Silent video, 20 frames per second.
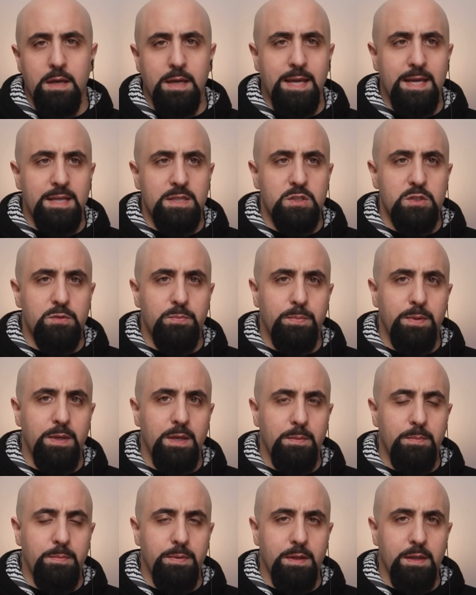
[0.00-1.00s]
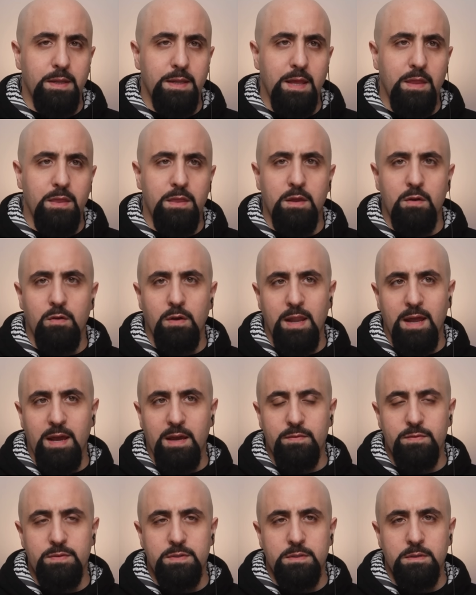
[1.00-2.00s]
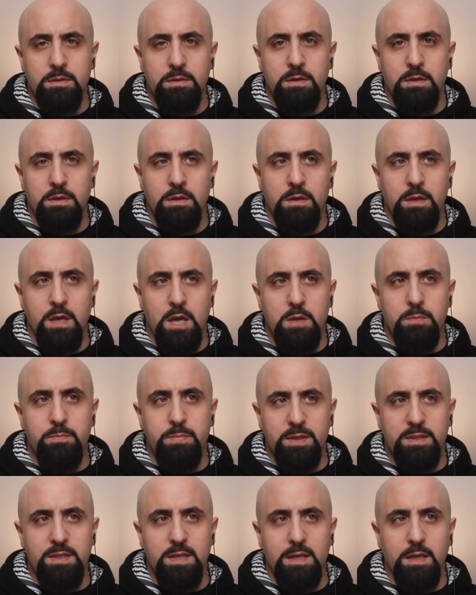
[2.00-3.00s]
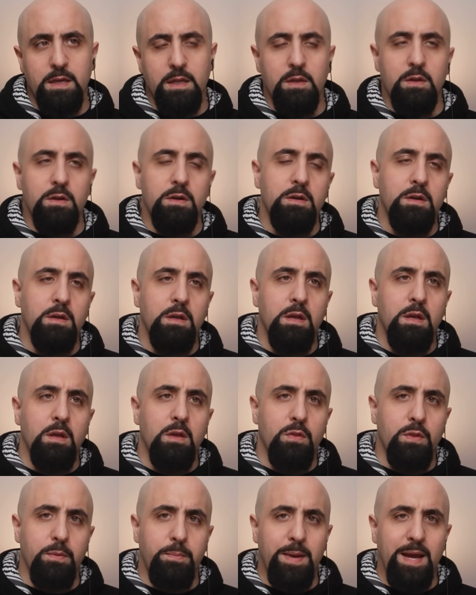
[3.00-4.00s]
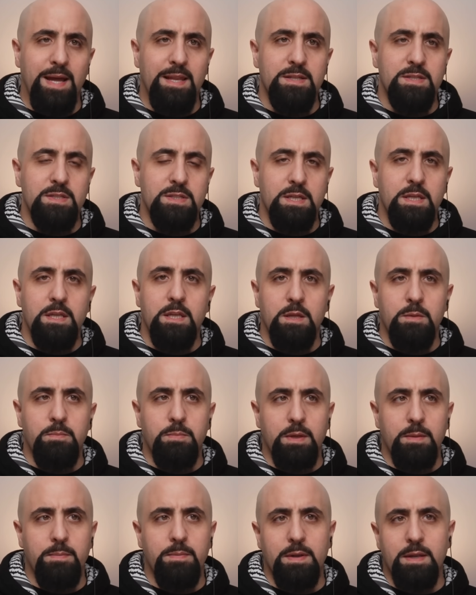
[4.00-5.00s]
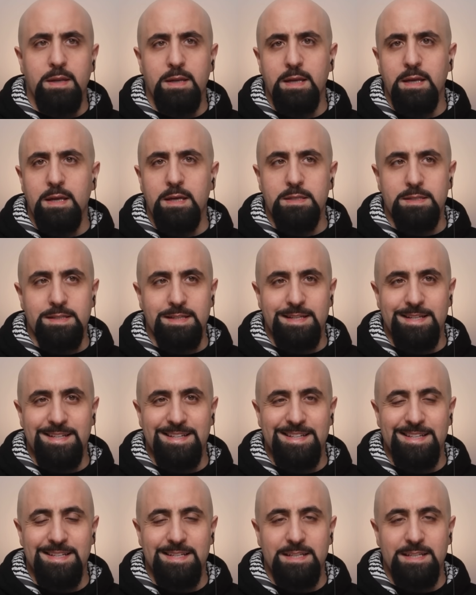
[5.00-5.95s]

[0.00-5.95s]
against people and their lives. In particular, the Palestinian people in Gaza.